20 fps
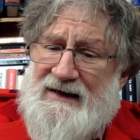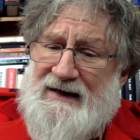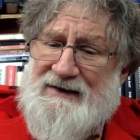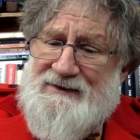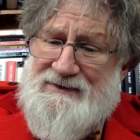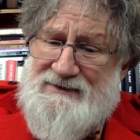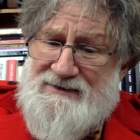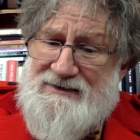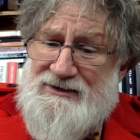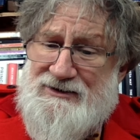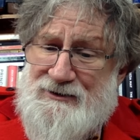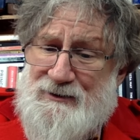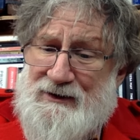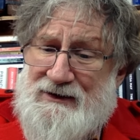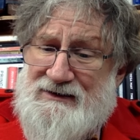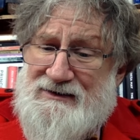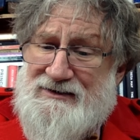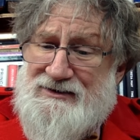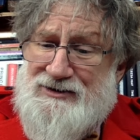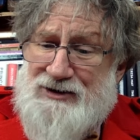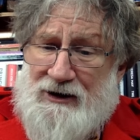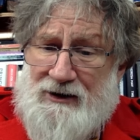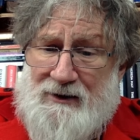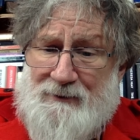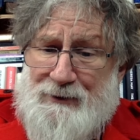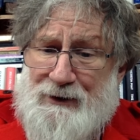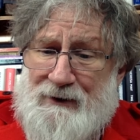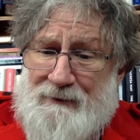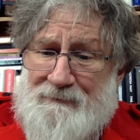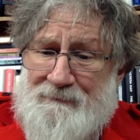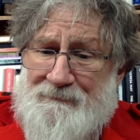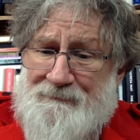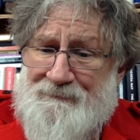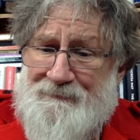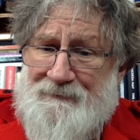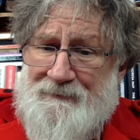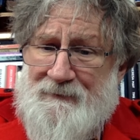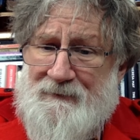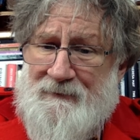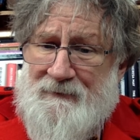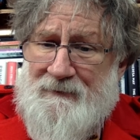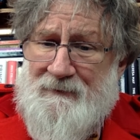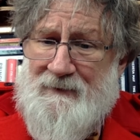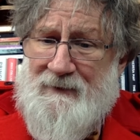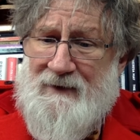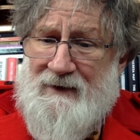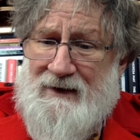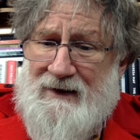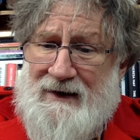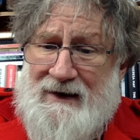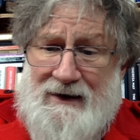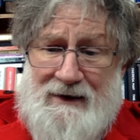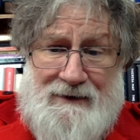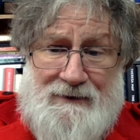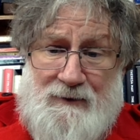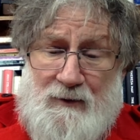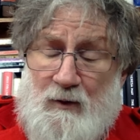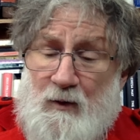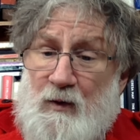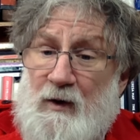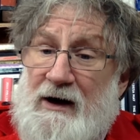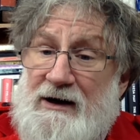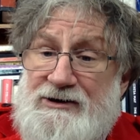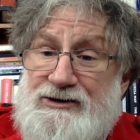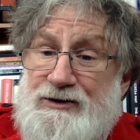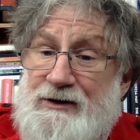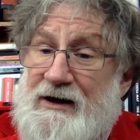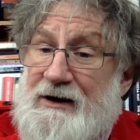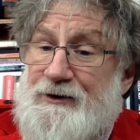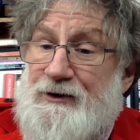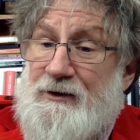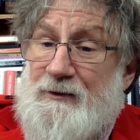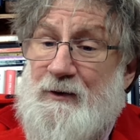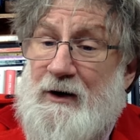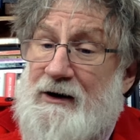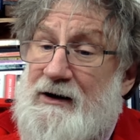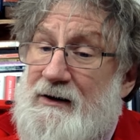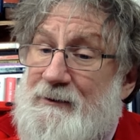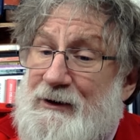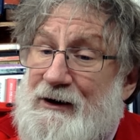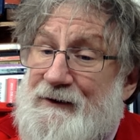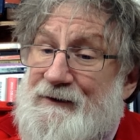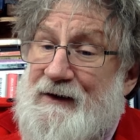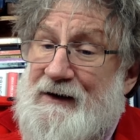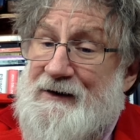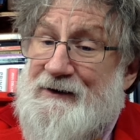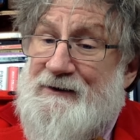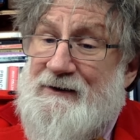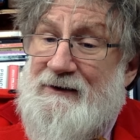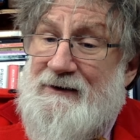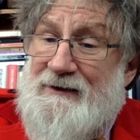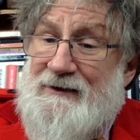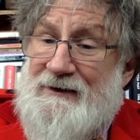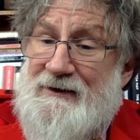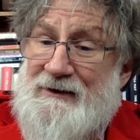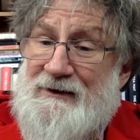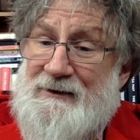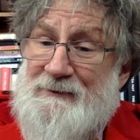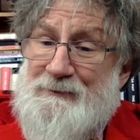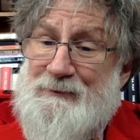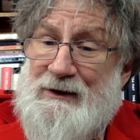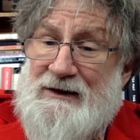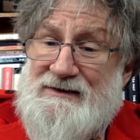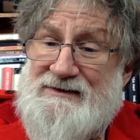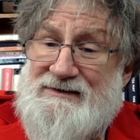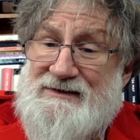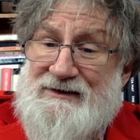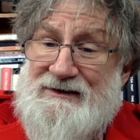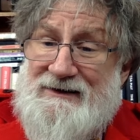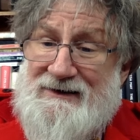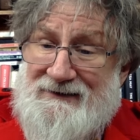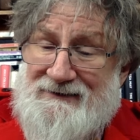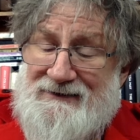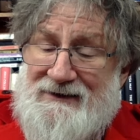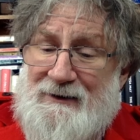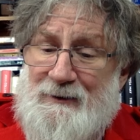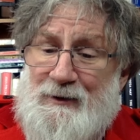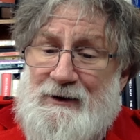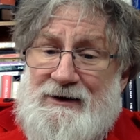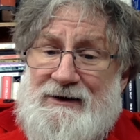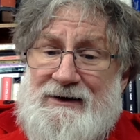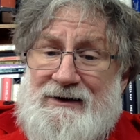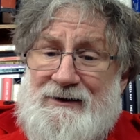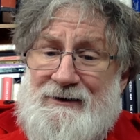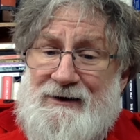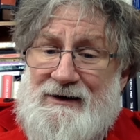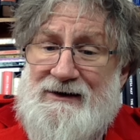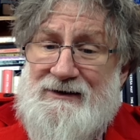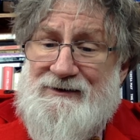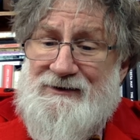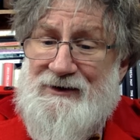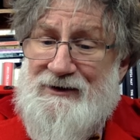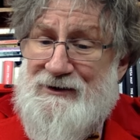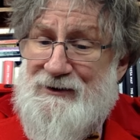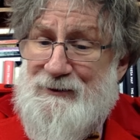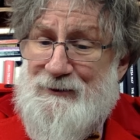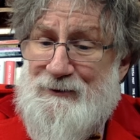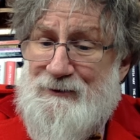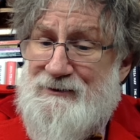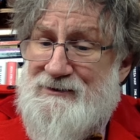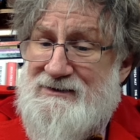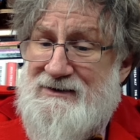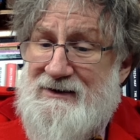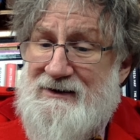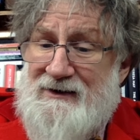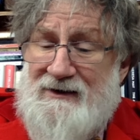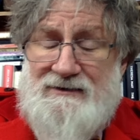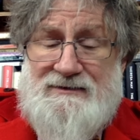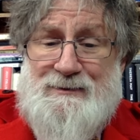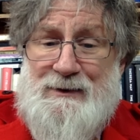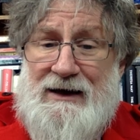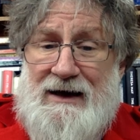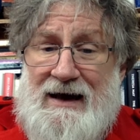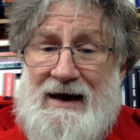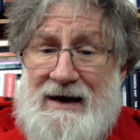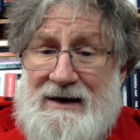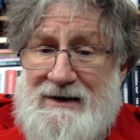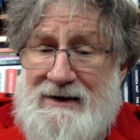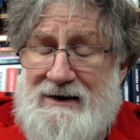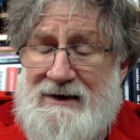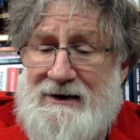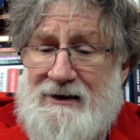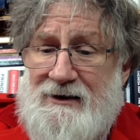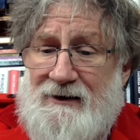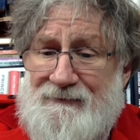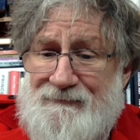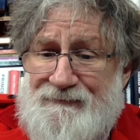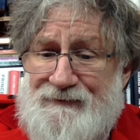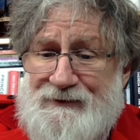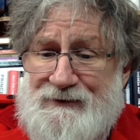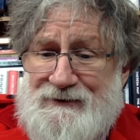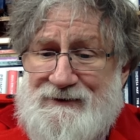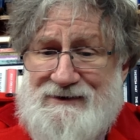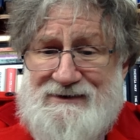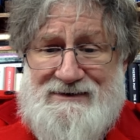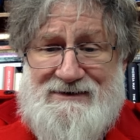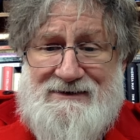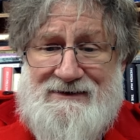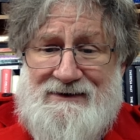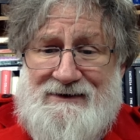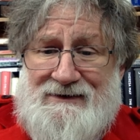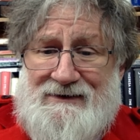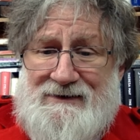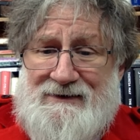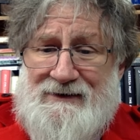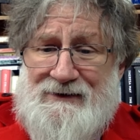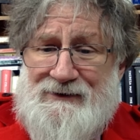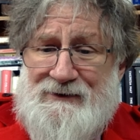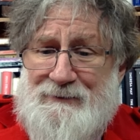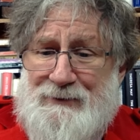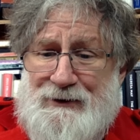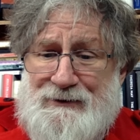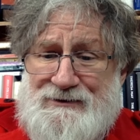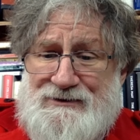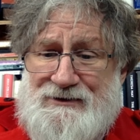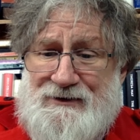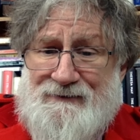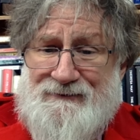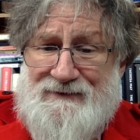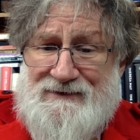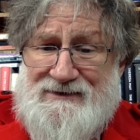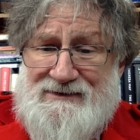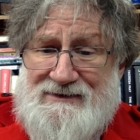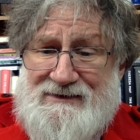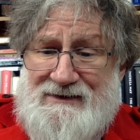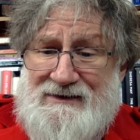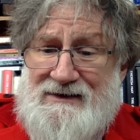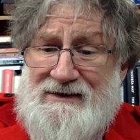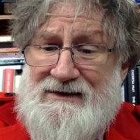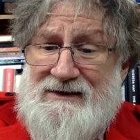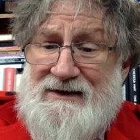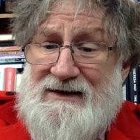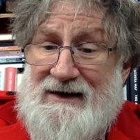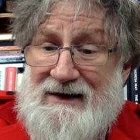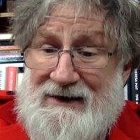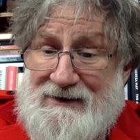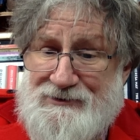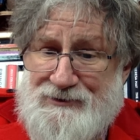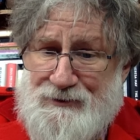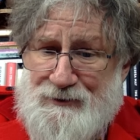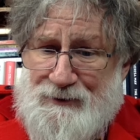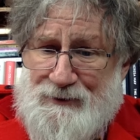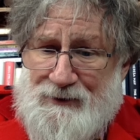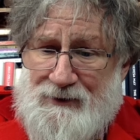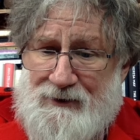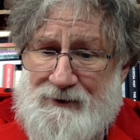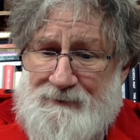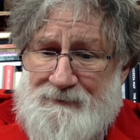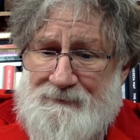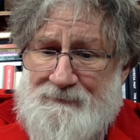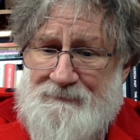and isn't doing its job. And why should I not worry about that? Because nothing we're hearing in the news gives me any confidence in the post office at all.